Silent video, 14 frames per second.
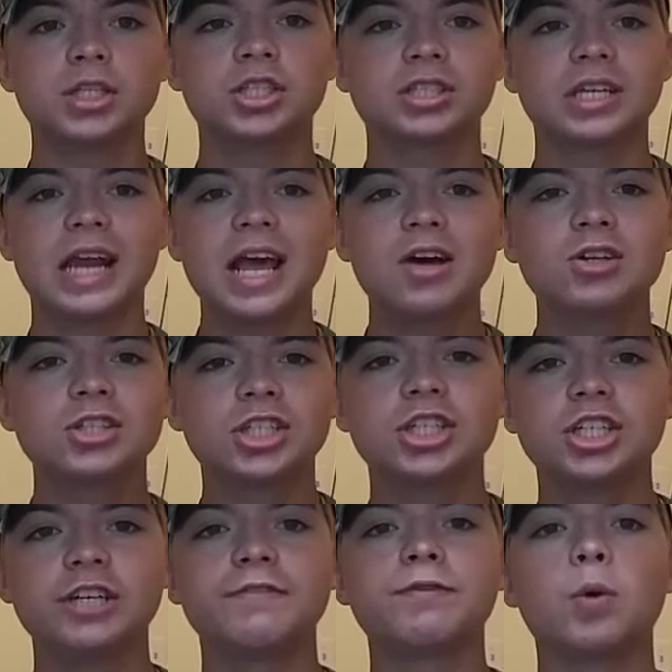It's just an
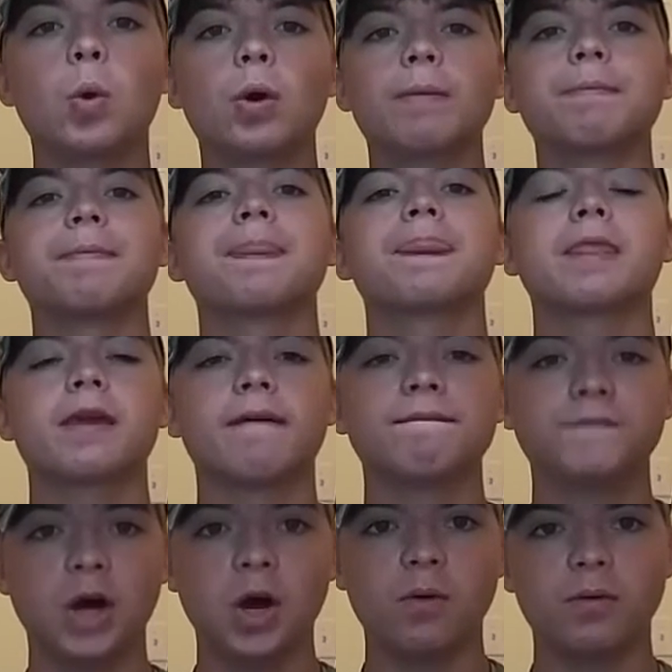LG
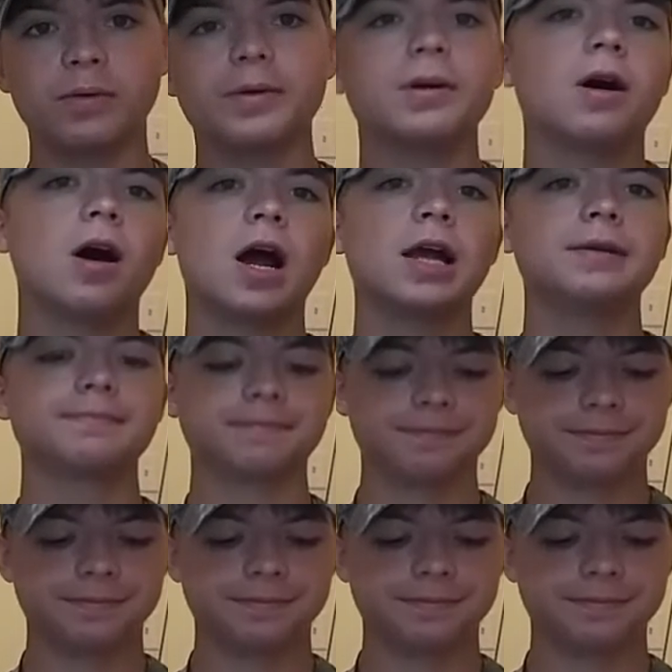G4 phone. Alright,